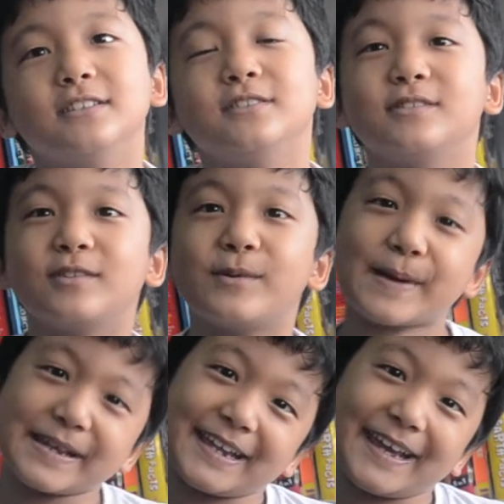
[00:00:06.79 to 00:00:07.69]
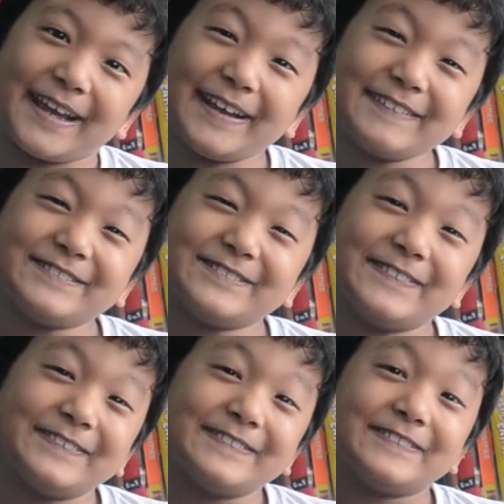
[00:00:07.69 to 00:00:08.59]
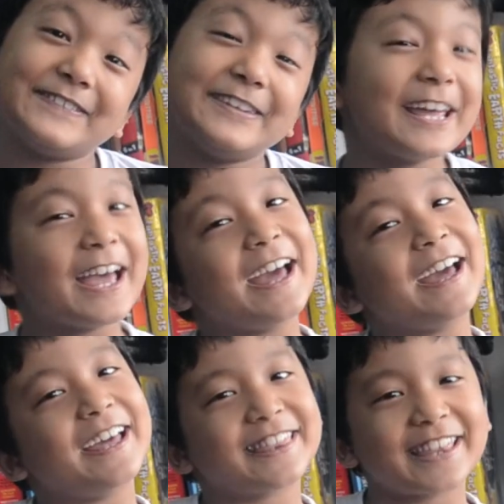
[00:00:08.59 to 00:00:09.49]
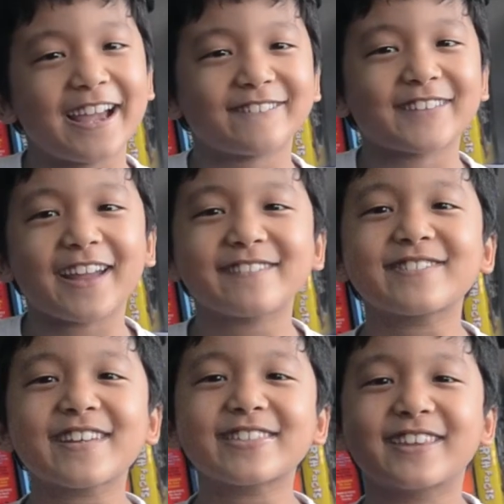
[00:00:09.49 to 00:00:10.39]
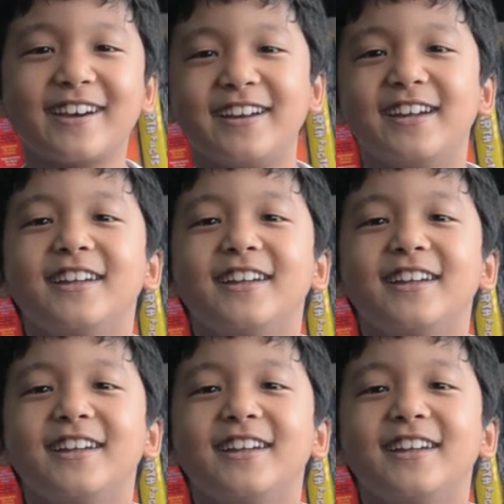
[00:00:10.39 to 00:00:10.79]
You know my name? Yes, I'm Ninefesta.